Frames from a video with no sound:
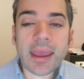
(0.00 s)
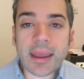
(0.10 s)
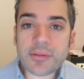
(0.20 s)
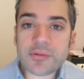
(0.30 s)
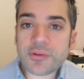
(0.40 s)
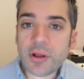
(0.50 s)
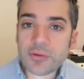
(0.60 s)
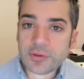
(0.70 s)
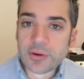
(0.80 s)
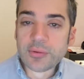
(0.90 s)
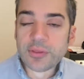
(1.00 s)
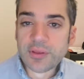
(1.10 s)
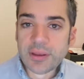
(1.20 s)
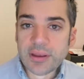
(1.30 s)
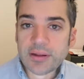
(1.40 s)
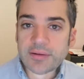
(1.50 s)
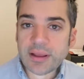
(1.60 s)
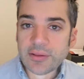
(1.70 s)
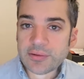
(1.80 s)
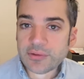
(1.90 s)
And there's also the
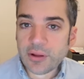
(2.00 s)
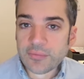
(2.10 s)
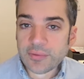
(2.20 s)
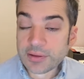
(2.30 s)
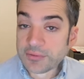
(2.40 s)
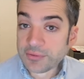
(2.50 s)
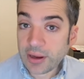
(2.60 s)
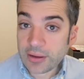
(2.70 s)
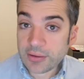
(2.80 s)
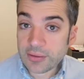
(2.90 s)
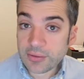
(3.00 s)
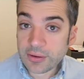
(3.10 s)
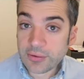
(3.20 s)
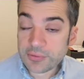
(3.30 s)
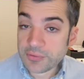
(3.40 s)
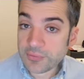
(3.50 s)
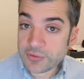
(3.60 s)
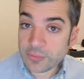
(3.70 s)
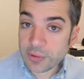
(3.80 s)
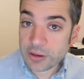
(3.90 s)
Daily Solve. Let's check the Crosses
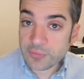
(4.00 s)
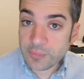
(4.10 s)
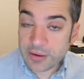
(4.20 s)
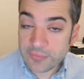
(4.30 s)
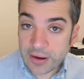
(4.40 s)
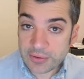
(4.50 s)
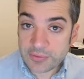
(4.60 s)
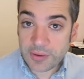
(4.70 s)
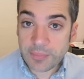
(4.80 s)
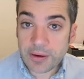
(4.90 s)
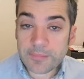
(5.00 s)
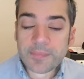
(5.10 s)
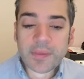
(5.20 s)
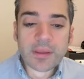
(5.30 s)
official mug for benefactors up there.